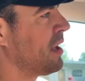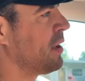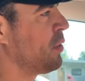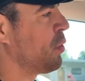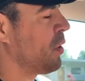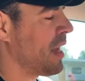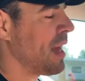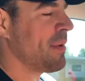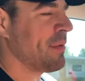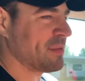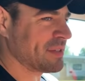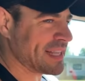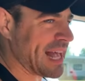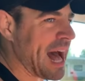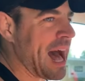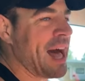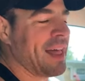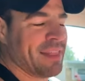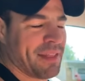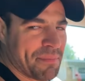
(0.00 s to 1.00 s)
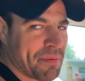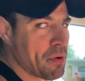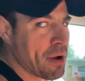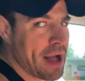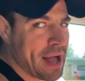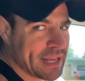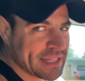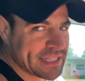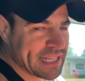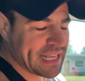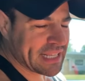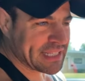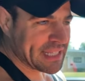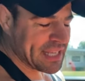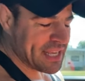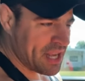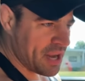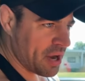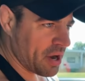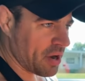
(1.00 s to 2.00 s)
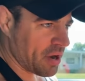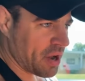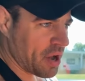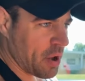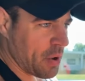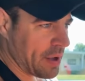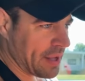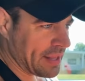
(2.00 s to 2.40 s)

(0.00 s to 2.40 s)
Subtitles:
Well, I was on the process a year ago.